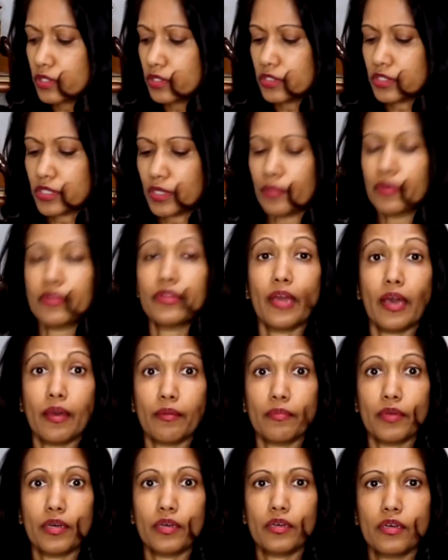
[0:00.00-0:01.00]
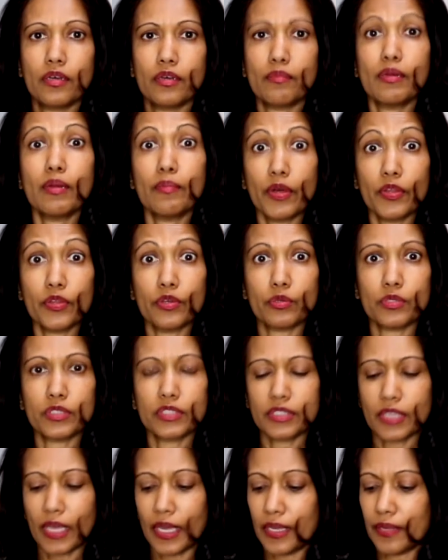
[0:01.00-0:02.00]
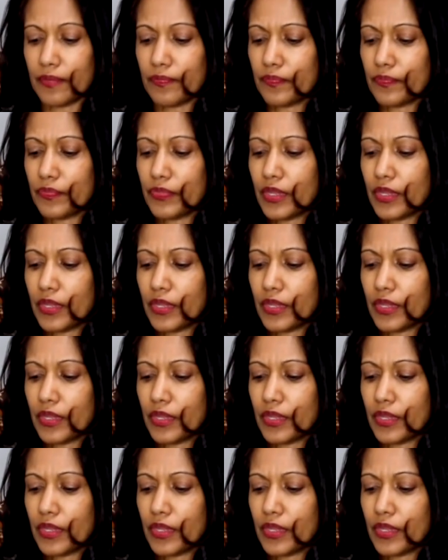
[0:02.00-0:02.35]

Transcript: some of them, my mother was saying.